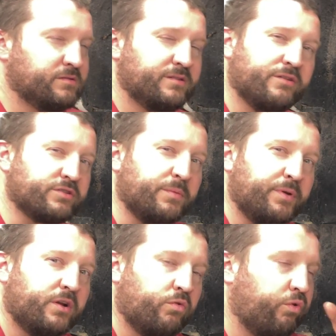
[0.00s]
There's a
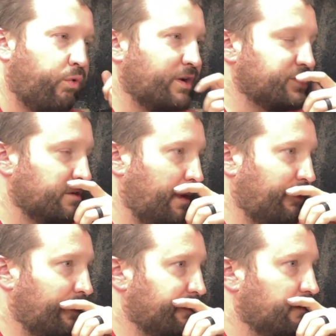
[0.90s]
big question about
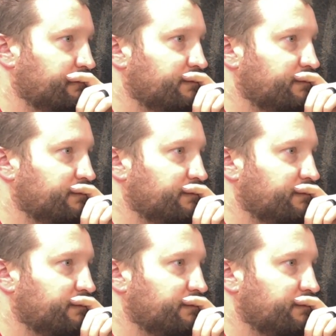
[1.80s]
that though.